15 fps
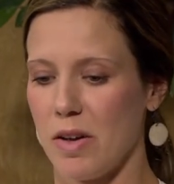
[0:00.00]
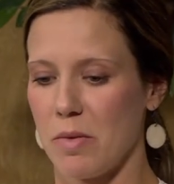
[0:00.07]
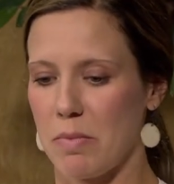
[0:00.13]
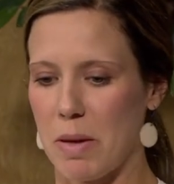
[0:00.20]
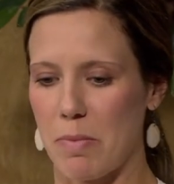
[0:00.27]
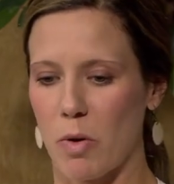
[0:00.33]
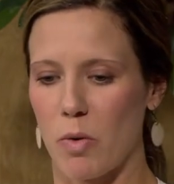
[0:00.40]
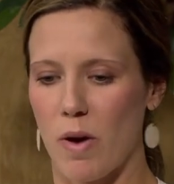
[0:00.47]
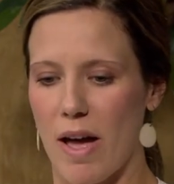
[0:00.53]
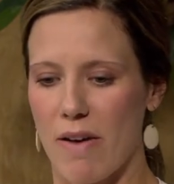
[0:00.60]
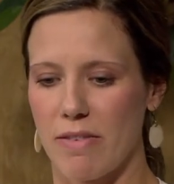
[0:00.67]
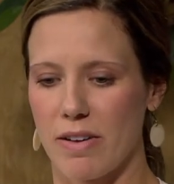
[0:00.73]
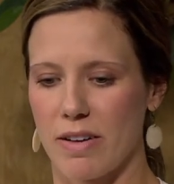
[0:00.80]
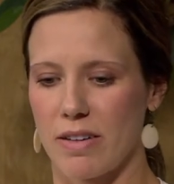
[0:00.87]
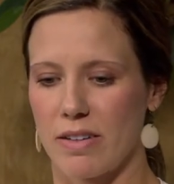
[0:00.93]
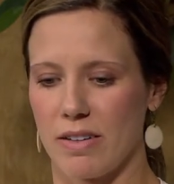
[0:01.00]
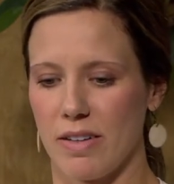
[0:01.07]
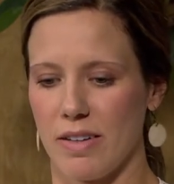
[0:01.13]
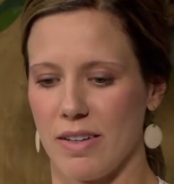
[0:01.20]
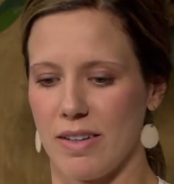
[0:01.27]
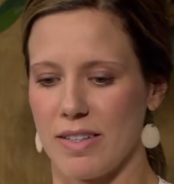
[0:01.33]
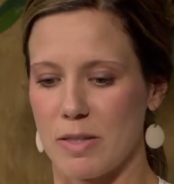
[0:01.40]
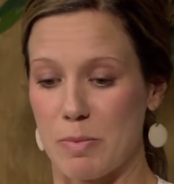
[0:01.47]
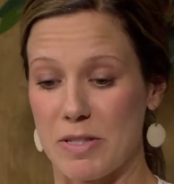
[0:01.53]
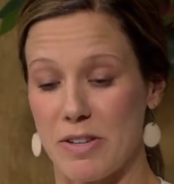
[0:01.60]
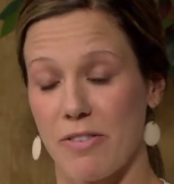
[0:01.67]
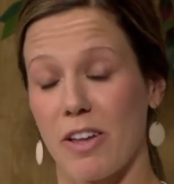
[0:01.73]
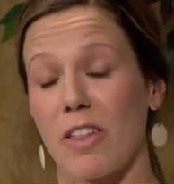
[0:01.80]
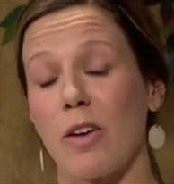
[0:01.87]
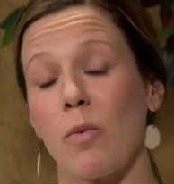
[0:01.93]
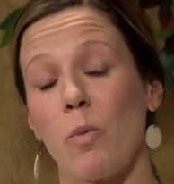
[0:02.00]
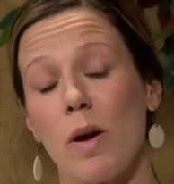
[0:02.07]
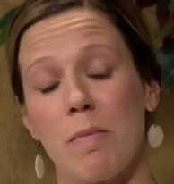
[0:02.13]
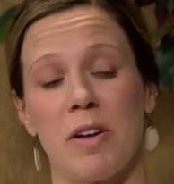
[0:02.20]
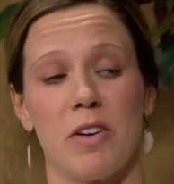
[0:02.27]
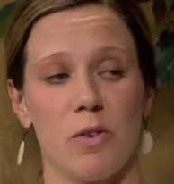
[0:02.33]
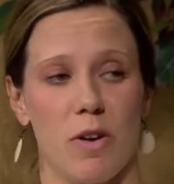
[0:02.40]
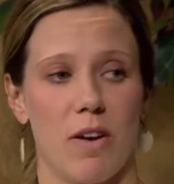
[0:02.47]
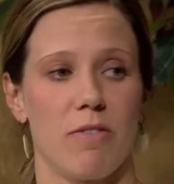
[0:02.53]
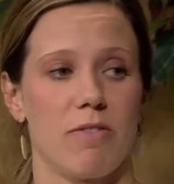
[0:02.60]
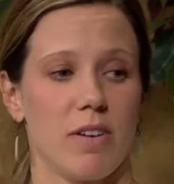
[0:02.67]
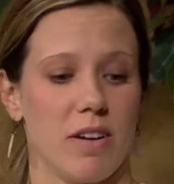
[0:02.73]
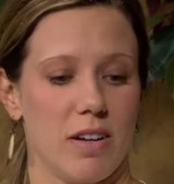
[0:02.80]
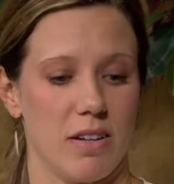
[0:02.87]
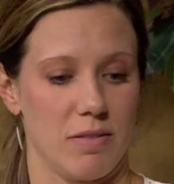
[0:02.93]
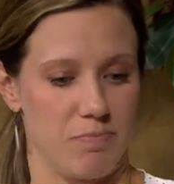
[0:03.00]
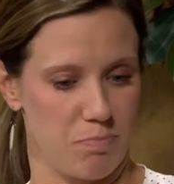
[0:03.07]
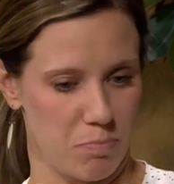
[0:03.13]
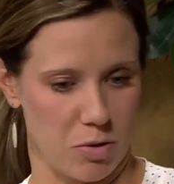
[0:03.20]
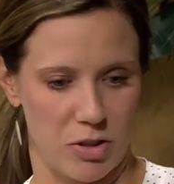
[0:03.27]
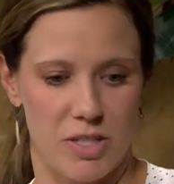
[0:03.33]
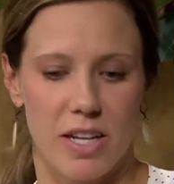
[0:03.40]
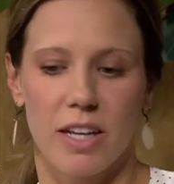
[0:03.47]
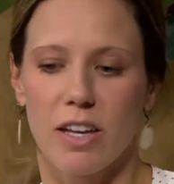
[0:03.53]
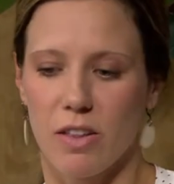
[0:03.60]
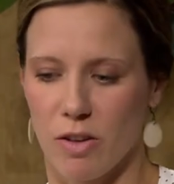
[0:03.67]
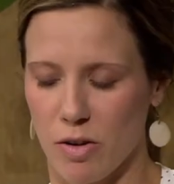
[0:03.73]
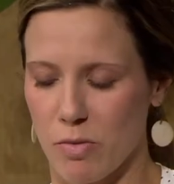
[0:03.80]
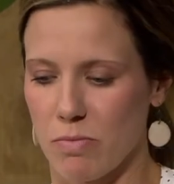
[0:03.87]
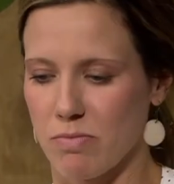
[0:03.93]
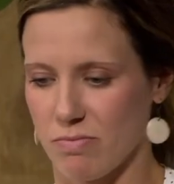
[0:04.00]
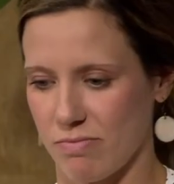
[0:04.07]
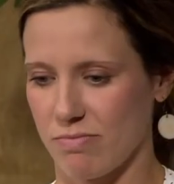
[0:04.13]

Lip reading: People who have specifically women who have a particular,